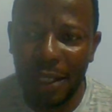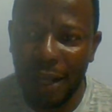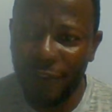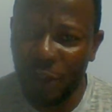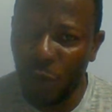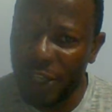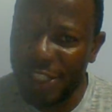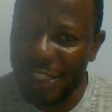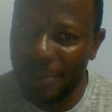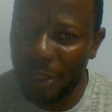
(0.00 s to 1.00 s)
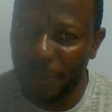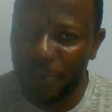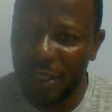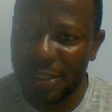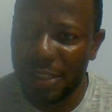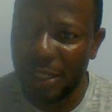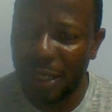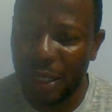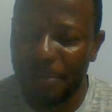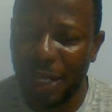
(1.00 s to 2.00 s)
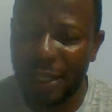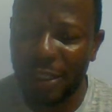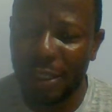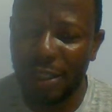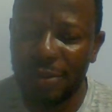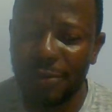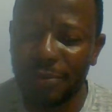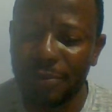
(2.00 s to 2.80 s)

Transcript: I think we're steaming up to this thing and I'm liking it.